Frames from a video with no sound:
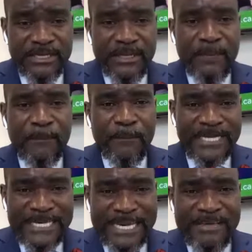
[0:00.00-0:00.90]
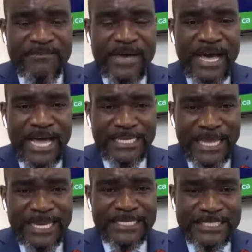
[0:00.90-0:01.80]
But never at
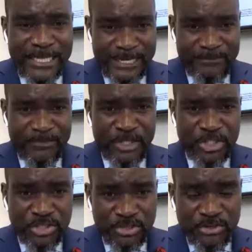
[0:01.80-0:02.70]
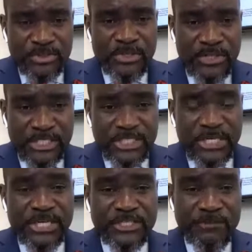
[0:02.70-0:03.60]
any time should the
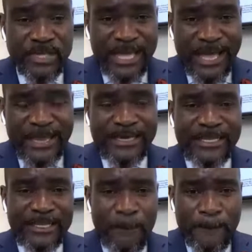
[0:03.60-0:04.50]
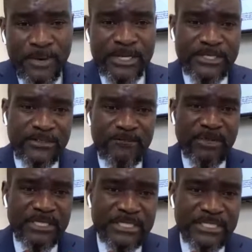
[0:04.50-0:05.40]
church be under the pockets of
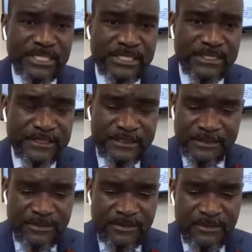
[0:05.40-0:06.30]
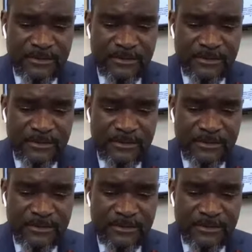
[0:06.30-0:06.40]
politicians. No.